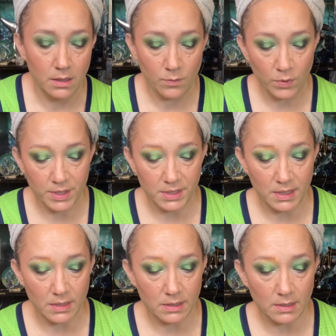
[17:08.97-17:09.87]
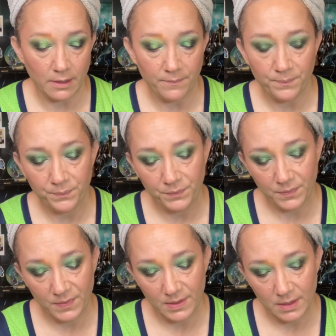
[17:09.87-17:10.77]
what is this?
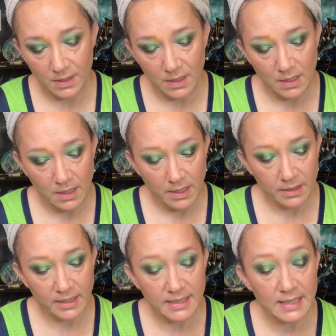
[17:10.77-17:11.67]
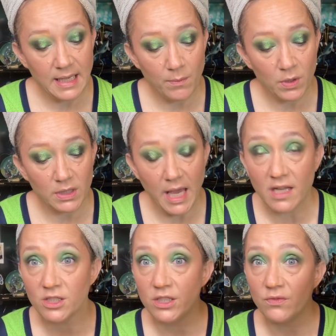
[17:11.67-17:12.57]
Lights Camera
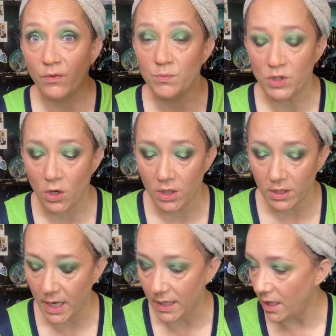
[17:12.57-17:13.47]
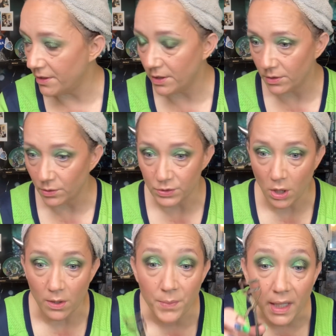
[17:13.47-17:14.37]
Lashes from Tarte. I got in a little
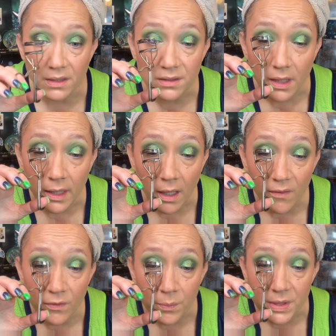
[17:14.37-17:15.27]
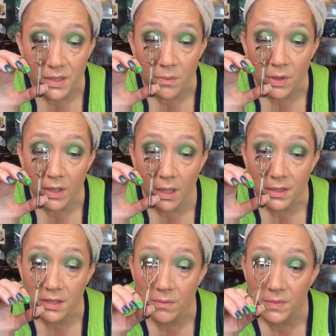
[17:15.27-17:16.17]
Tarte palette that I got from Bizy Beauty
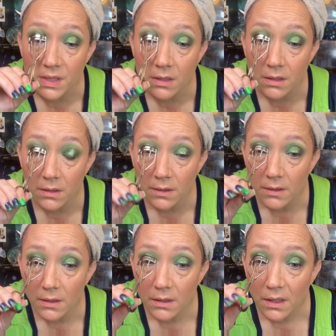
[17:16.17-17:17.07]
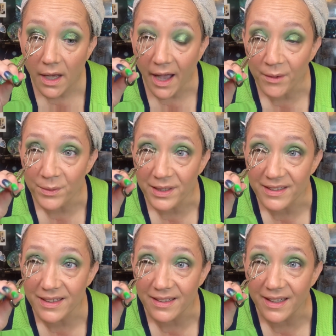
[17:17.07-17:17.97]
Customs. I
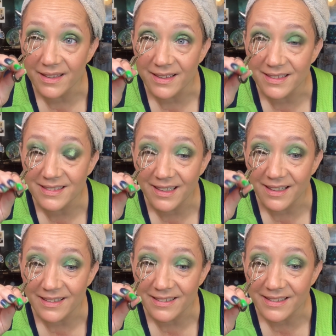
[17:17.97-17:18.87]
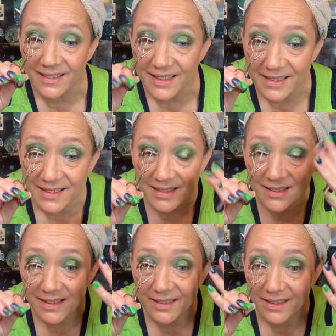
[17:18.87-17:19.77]
really like this color, these
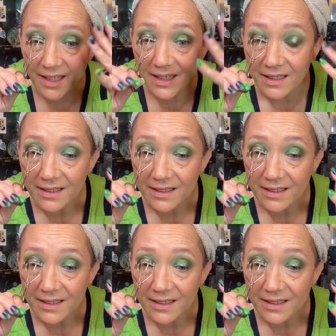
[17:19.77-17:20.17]
like